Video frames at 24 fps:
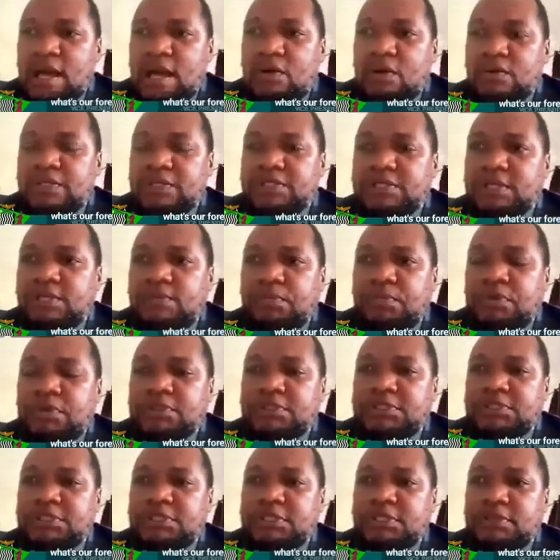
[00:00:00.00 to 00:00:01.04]
are we
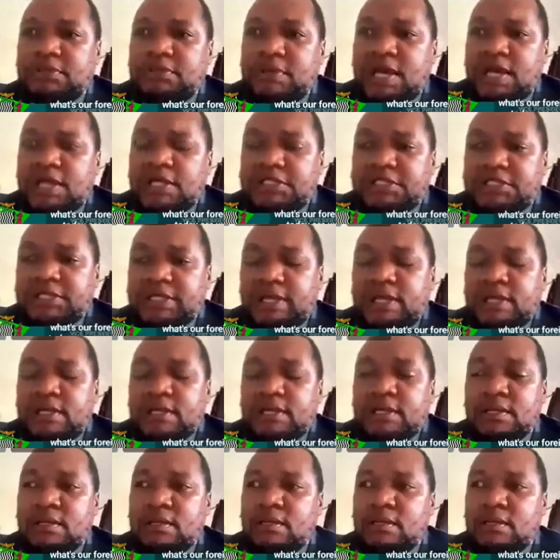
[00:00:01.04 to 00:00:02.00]
supporting Russia